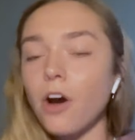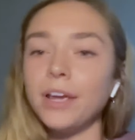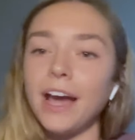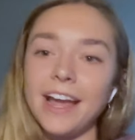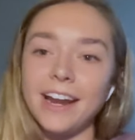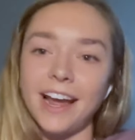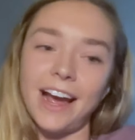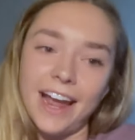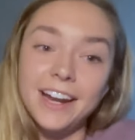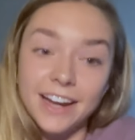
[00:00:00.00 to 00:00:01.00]
Oh yeah. And I,
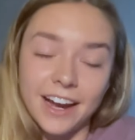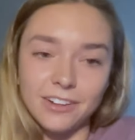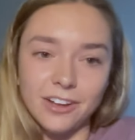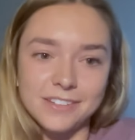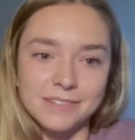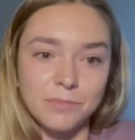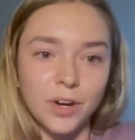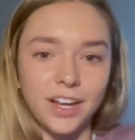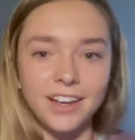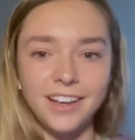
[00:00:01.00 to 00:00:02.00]
and I kind of lost some
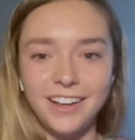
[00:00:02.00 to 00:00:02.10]
weight.